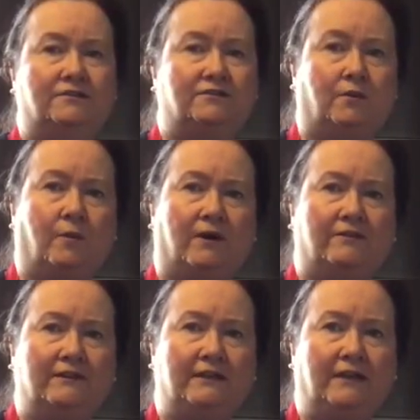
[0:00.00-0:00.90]
So while
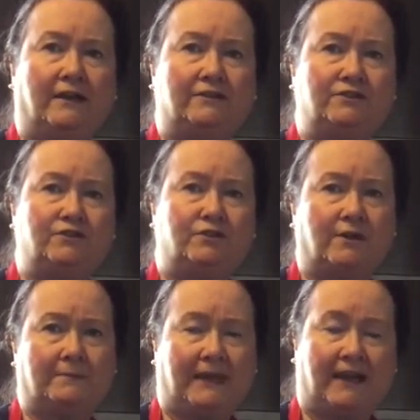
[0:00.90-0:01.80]
the
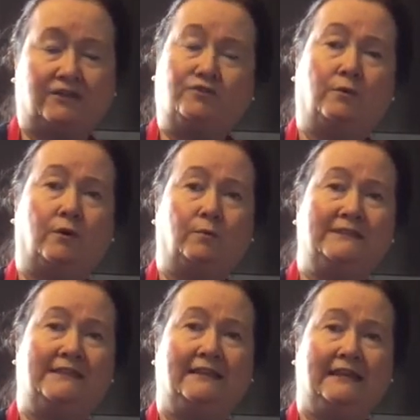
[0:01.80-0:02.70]
turnip casserole was
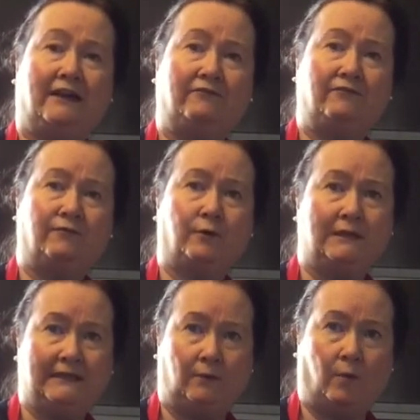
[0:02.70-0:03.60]
in the oven for a
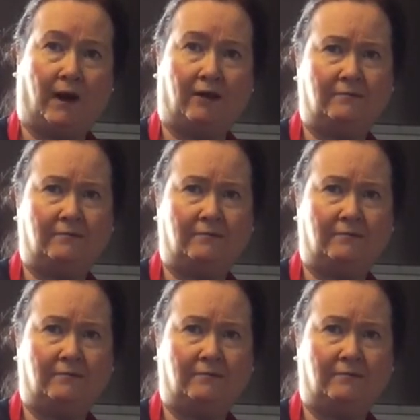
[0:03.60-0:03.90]
little while,